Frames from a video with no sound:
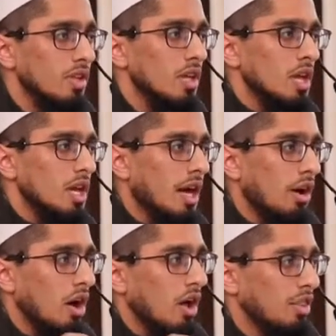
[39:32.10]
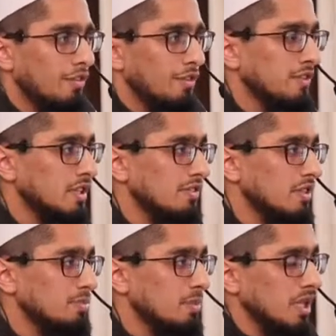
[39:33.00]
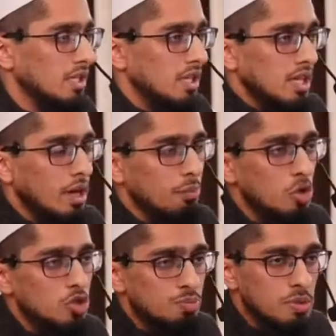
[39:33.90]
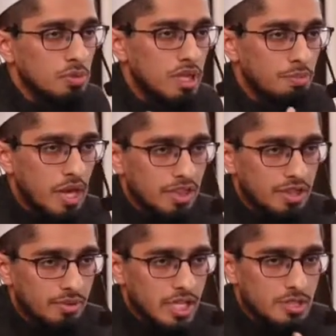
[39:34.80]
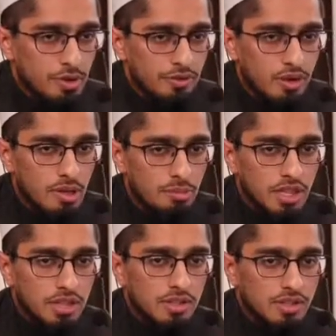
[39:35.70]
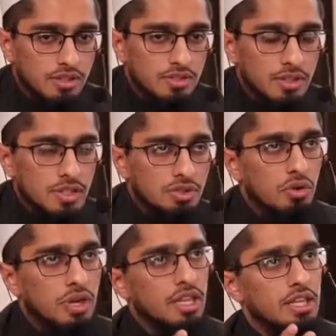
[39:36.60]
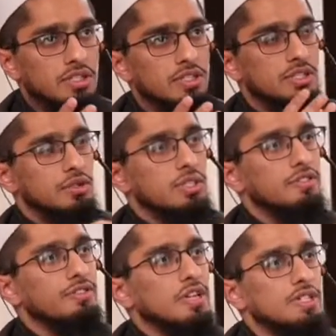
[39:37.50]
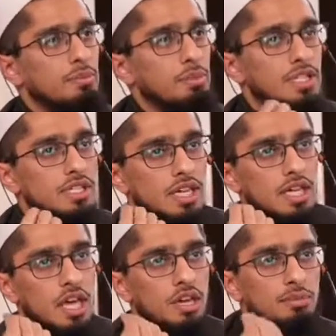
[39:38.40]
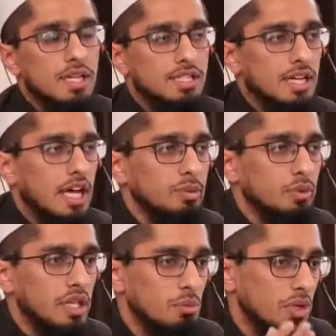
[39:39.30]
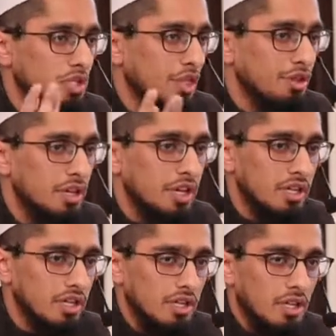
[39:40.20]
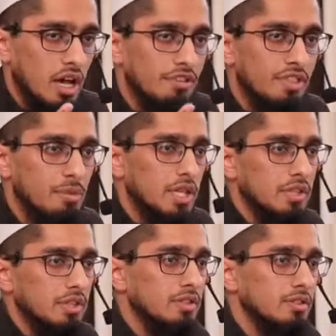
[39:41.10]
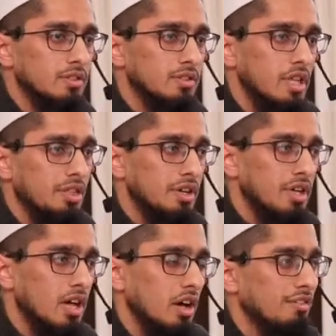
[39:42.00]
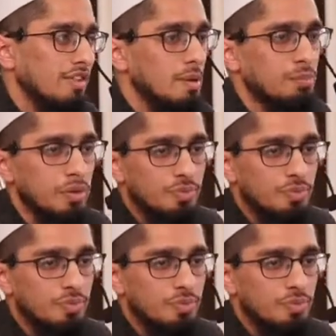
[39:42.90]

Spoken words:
Now, on the 15th of this month, now most people, they pay their rent before the month. So, okay, let's do a different example. Let's say my zakatable date was the 3rd of the month, the 3rd of April.